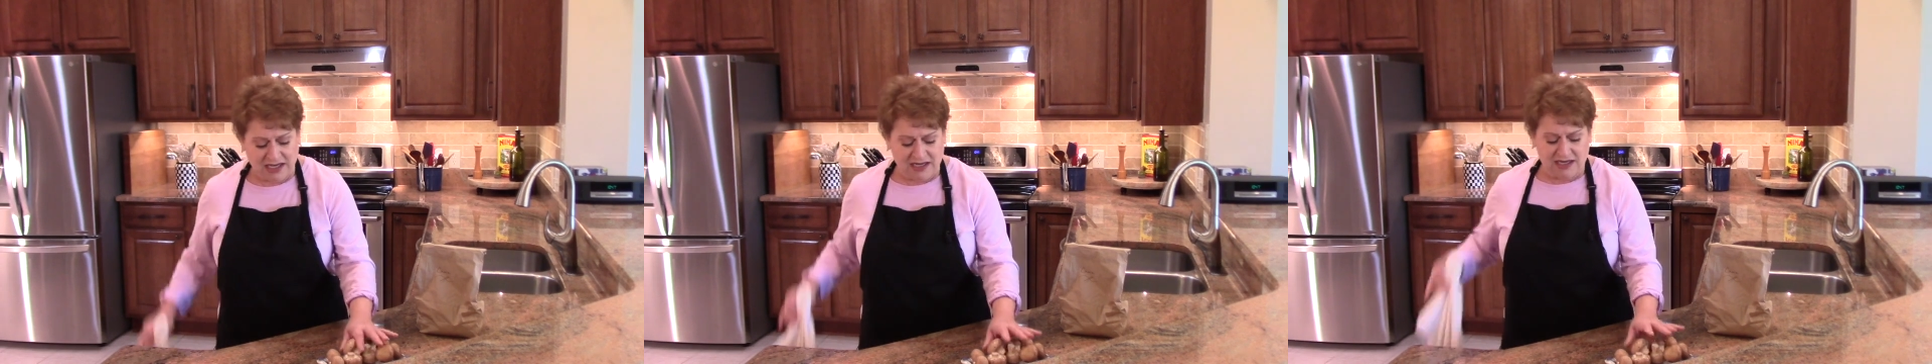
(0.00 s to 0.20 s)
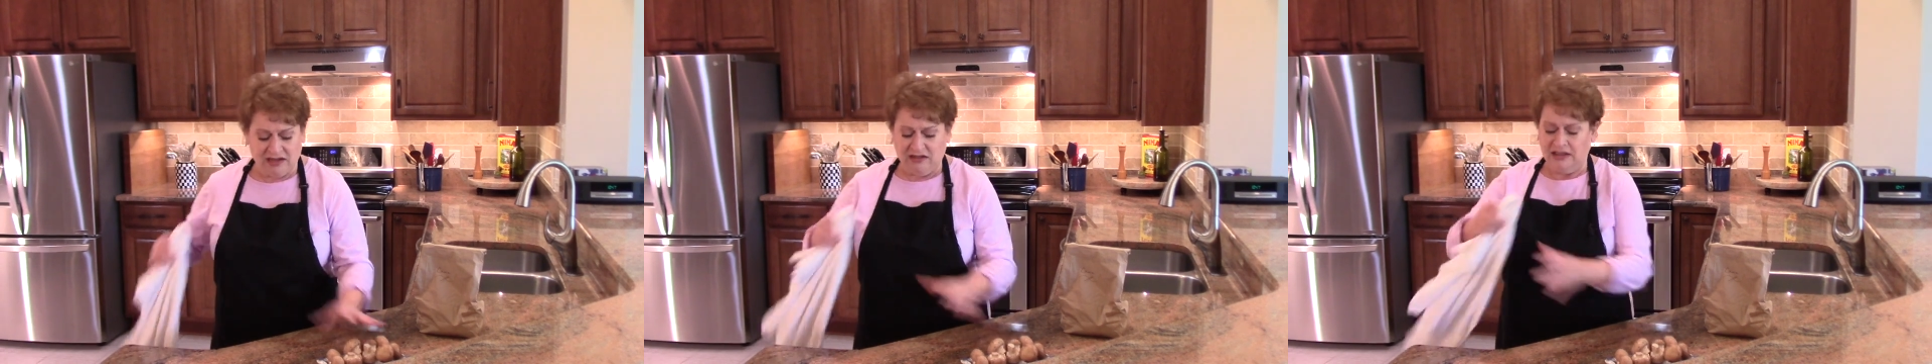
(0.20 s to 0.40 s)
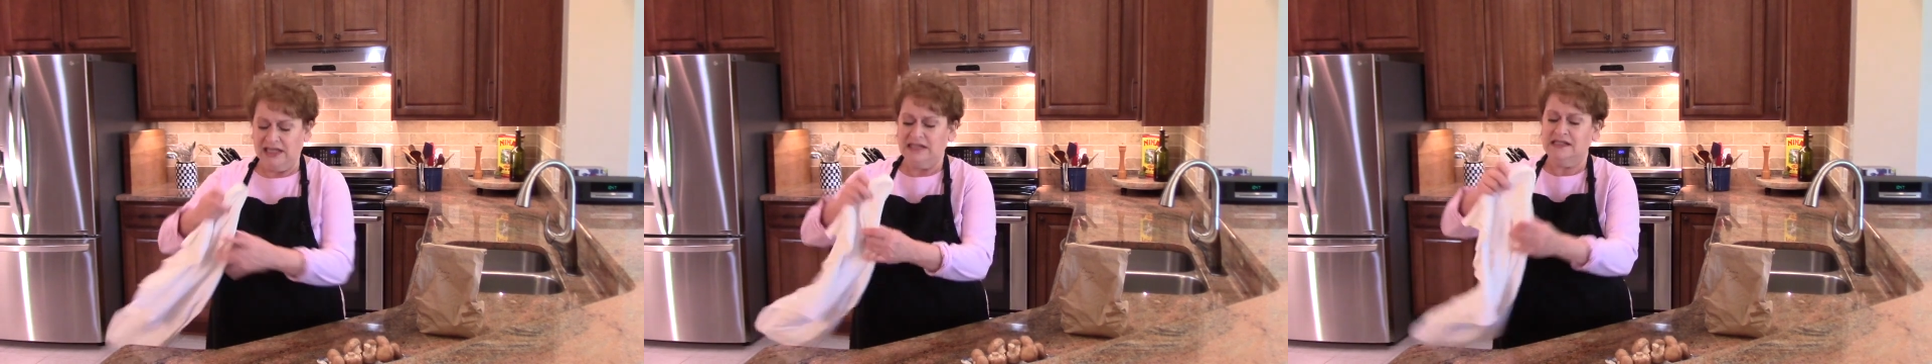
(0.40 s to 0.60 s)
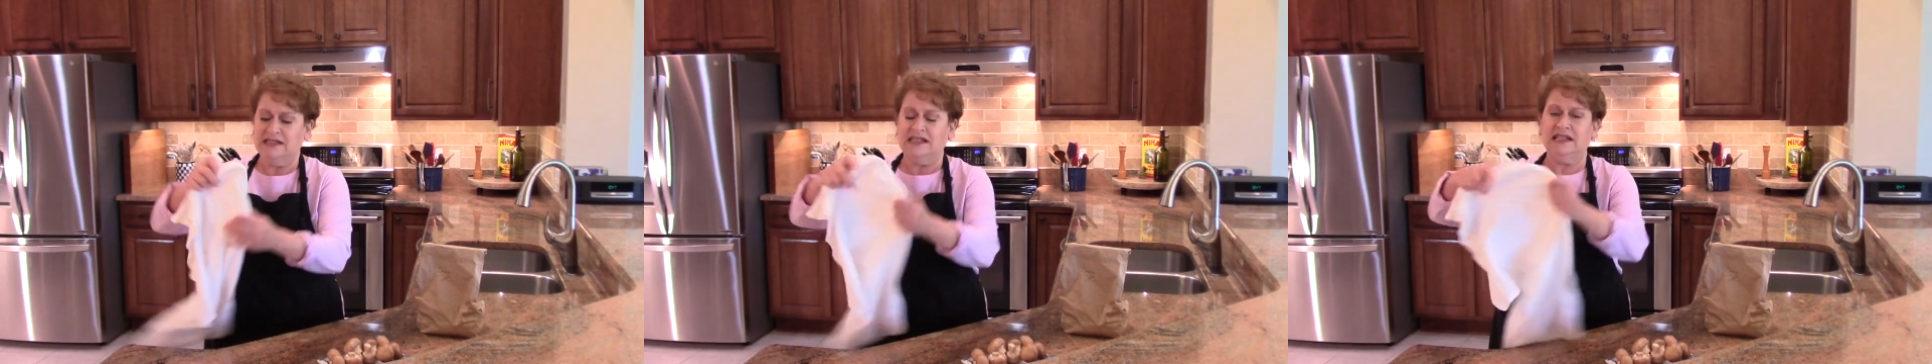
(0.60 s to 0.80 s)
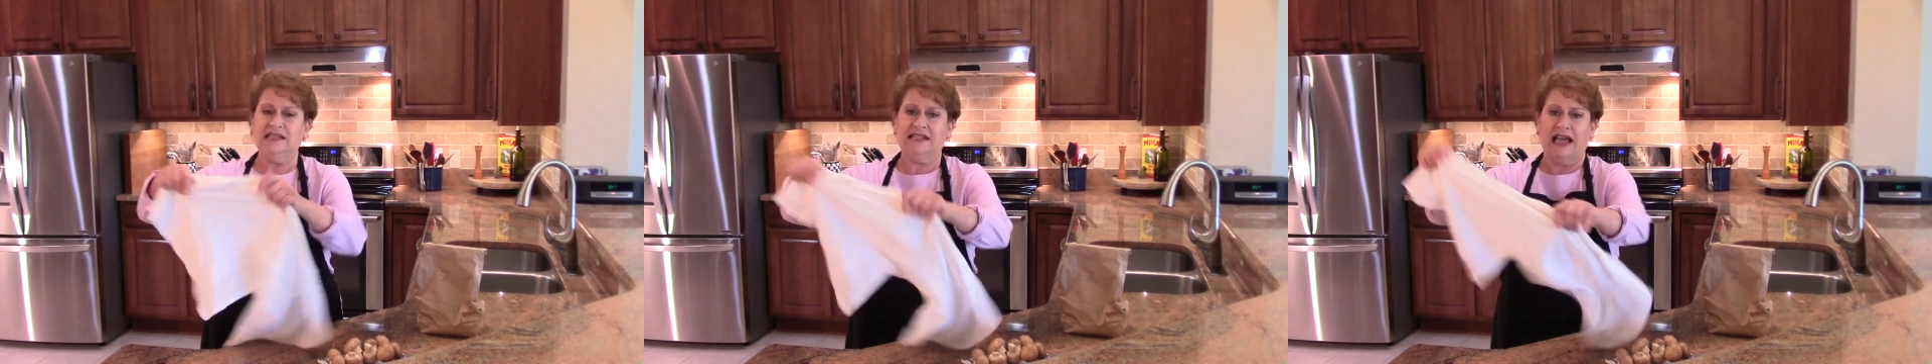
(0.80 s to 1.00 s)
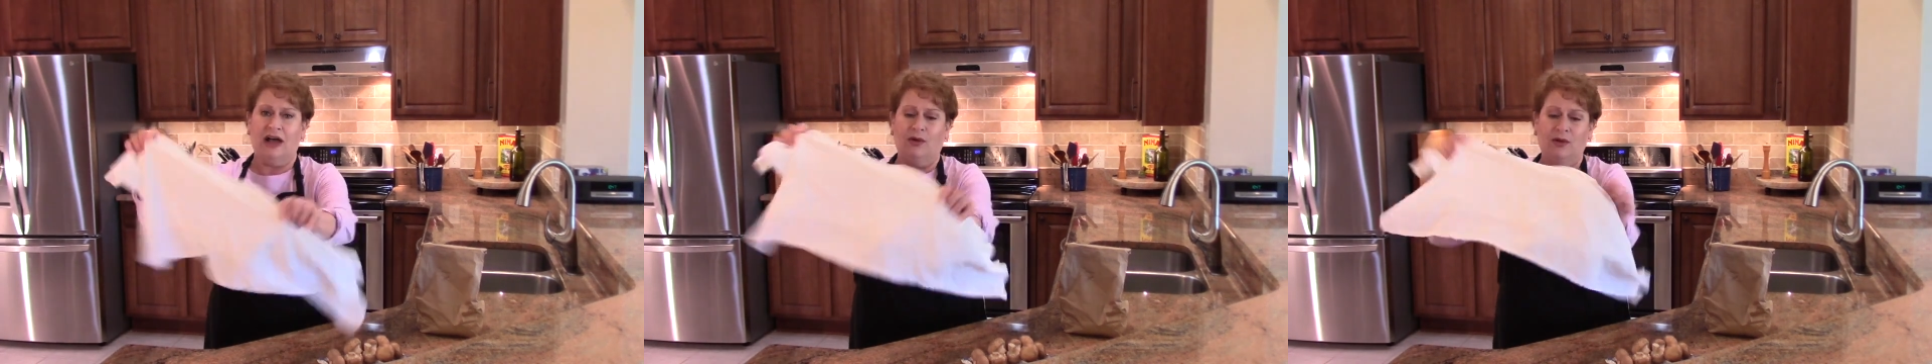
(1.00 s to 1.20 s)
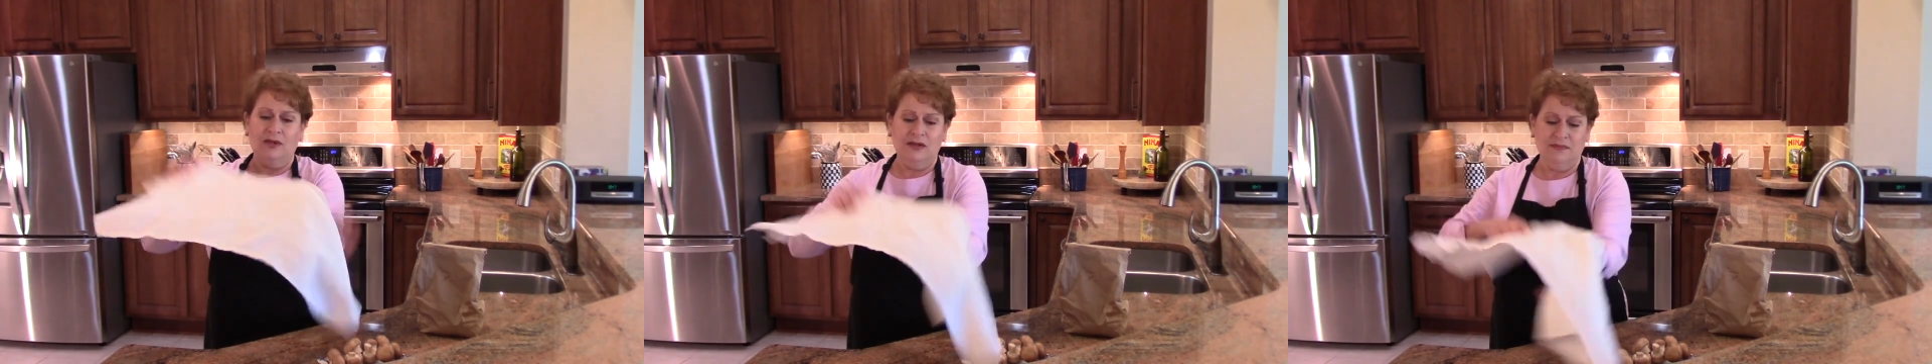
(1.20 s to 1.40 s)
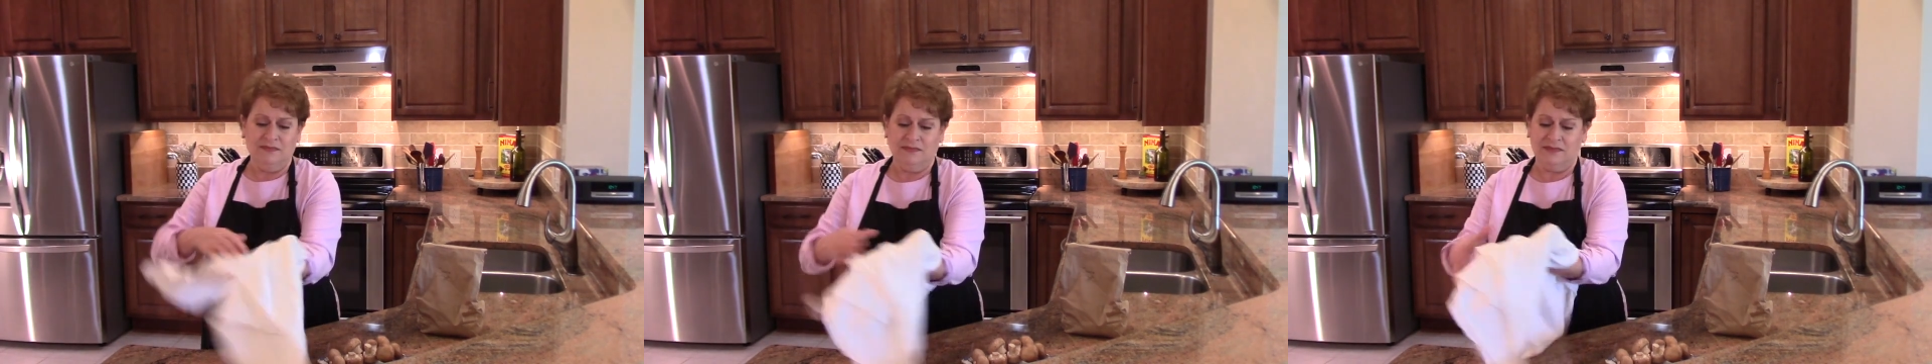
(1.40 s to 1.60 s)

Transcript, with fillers: in a clean tea towel